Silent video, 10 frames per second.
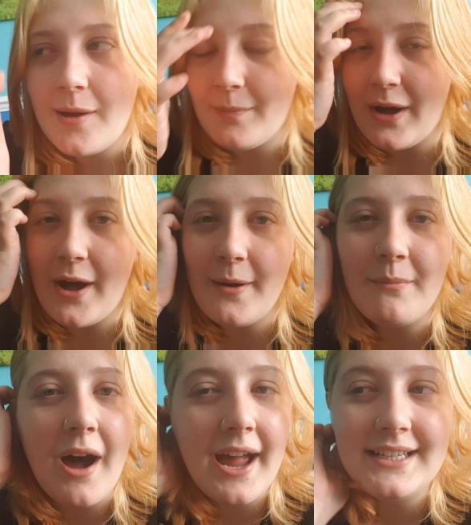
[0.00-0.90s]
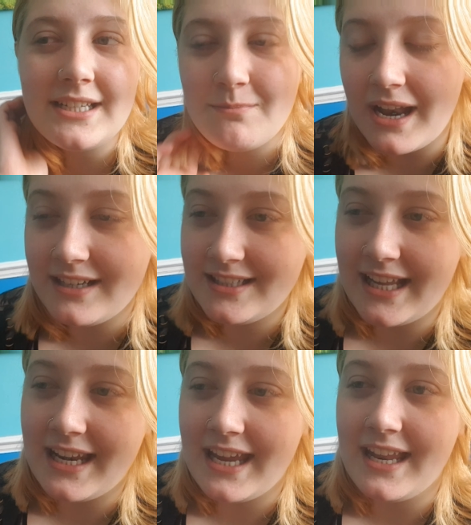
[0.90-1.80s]
but I did manage to
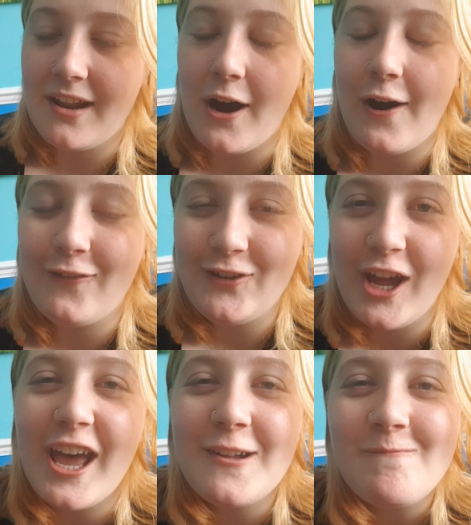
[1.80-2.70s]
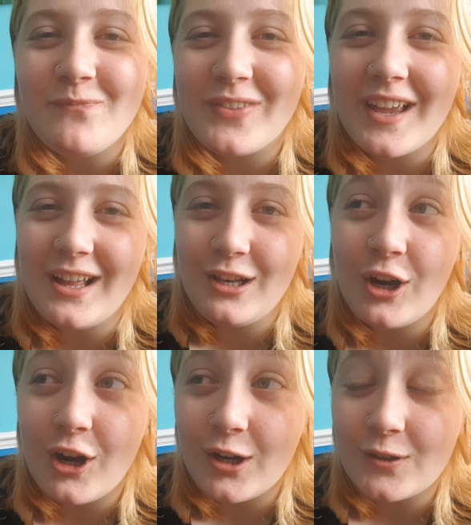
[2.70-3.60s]
get it in after a
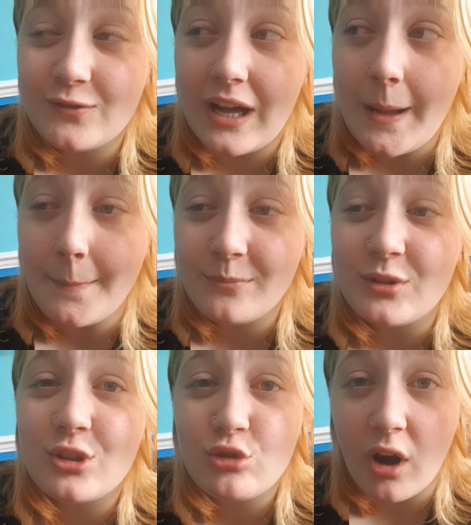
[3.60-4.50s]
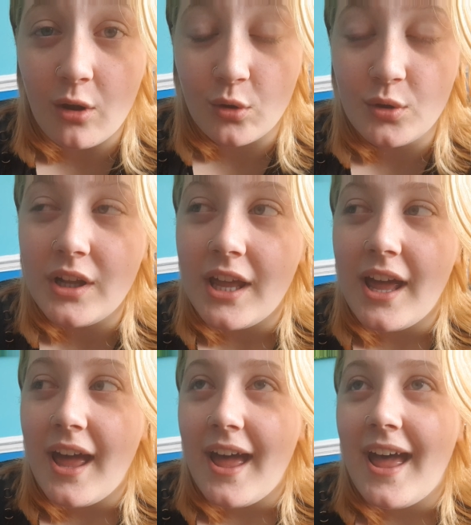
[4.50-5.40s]
lot of struggle,
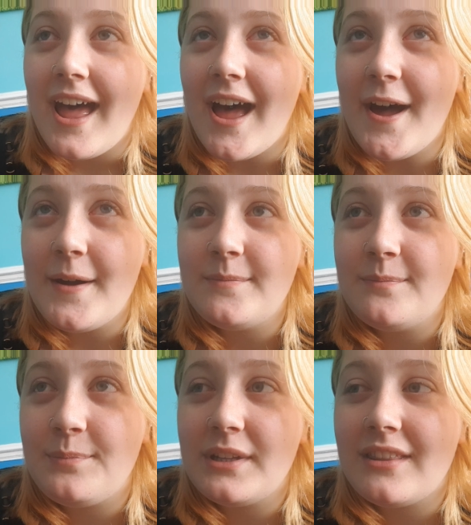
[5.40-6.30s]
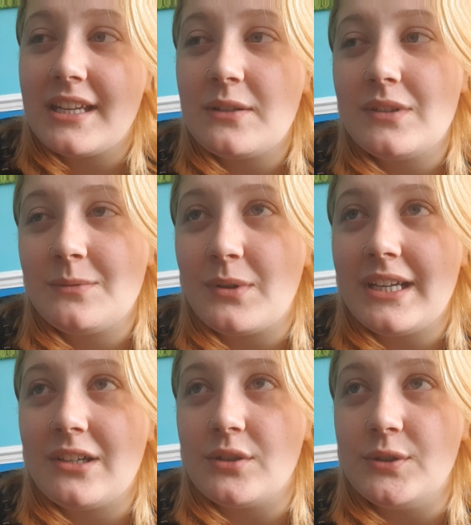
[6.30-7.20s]
but then it was
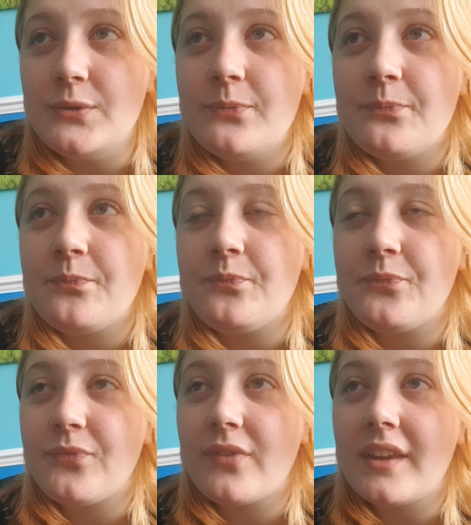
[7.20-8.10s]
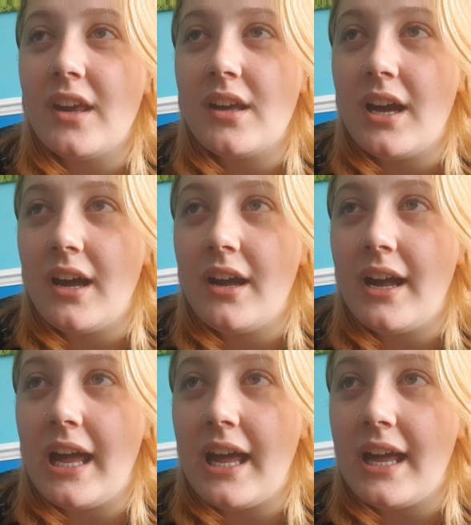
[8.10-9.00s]
pretty cool.
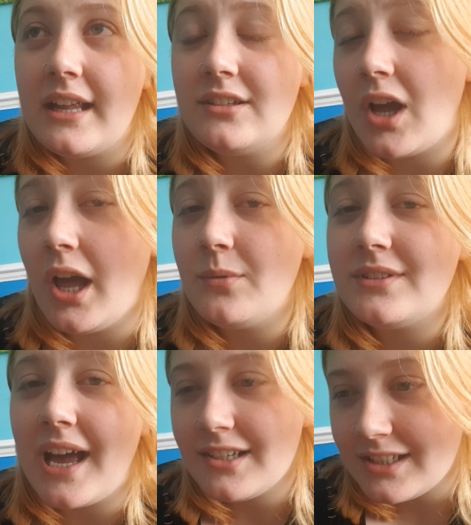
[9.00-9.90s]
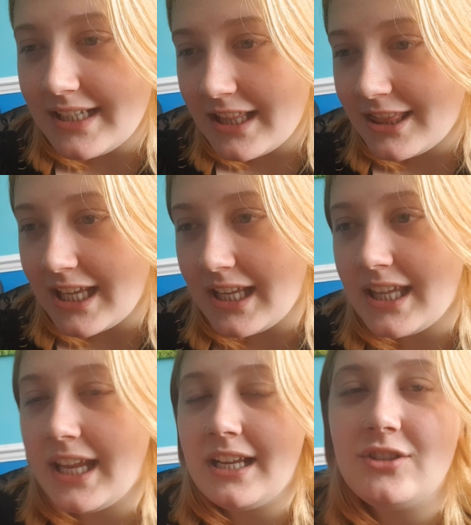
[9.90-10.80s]
And I was actually
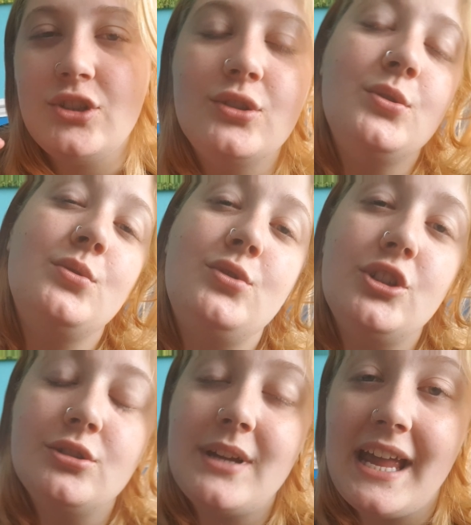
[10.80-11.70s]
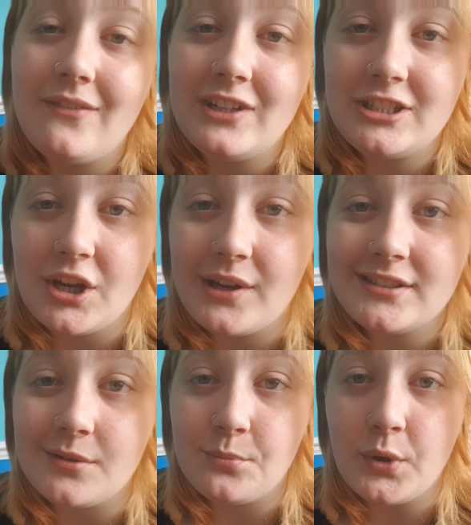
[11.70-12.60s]
thinking to do a video at
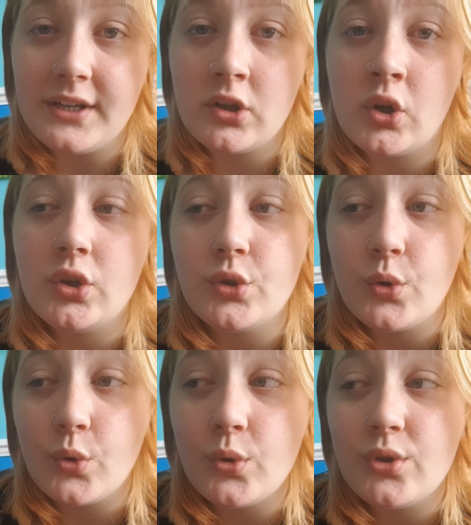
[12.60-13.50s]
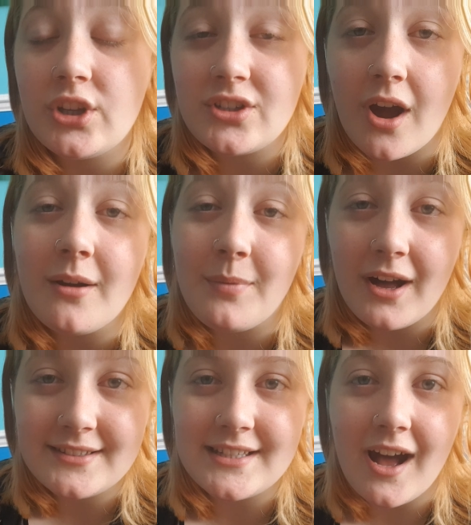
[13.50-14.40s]
some point on all the tongue
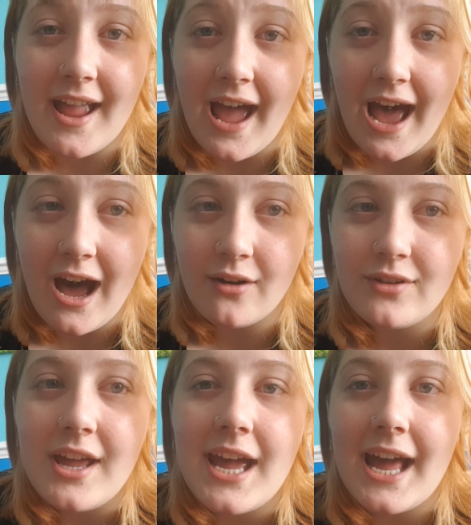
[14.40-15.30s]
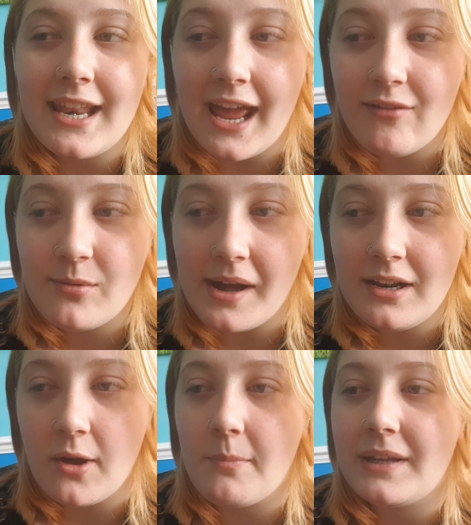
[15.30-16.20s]
bars that I have, and I have quite
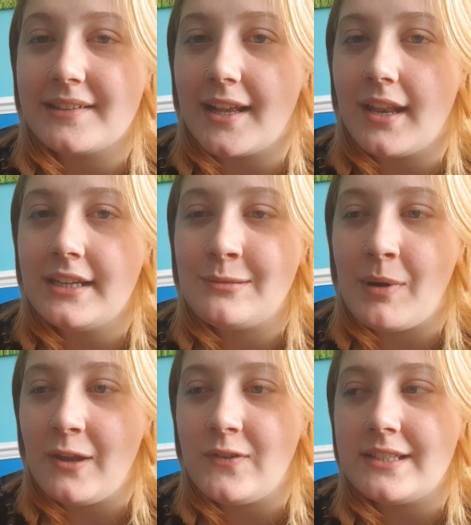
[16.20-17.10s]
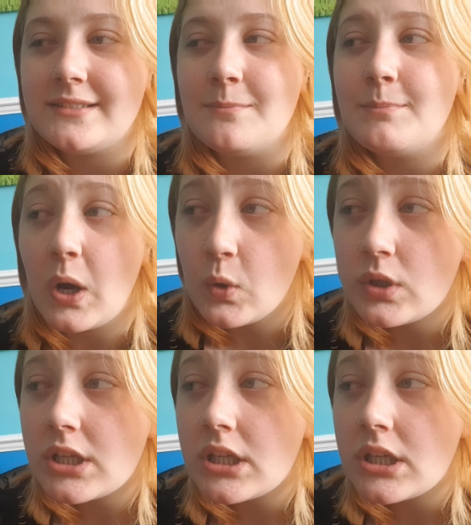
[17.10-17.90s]
a lot because I like to buy things in bulk,